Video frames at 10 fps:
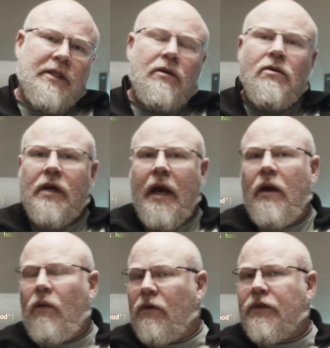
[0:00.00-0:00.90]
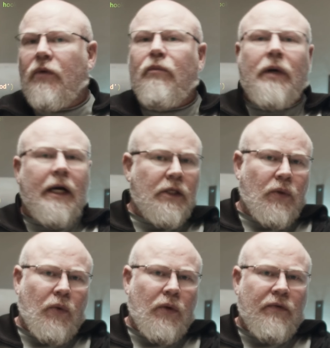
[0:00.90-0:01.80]
So you can also bind
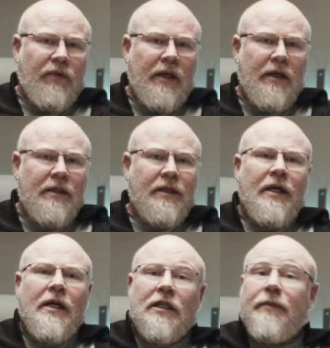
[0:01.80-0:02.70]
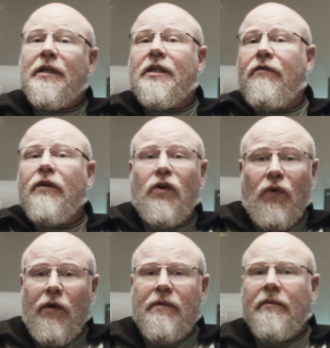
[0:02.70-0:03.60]
all of these specific
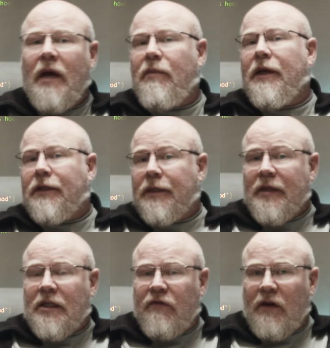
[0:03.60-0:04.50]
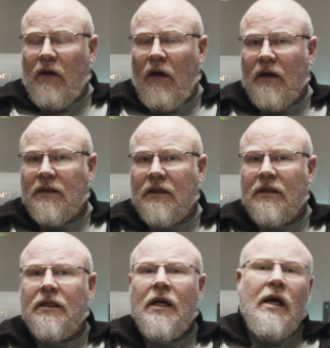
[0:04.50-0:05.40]
groups maybe into specific
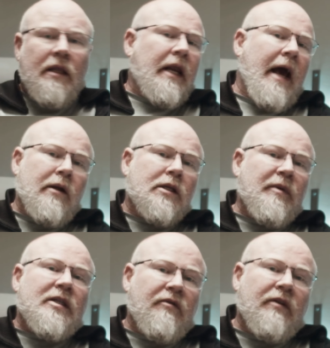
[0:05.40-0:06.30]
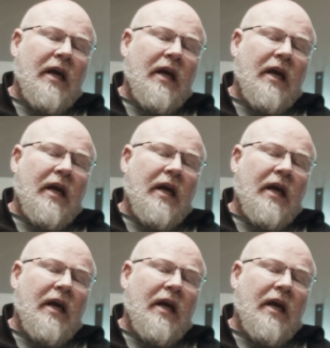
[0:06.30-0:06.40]
classes that handle specific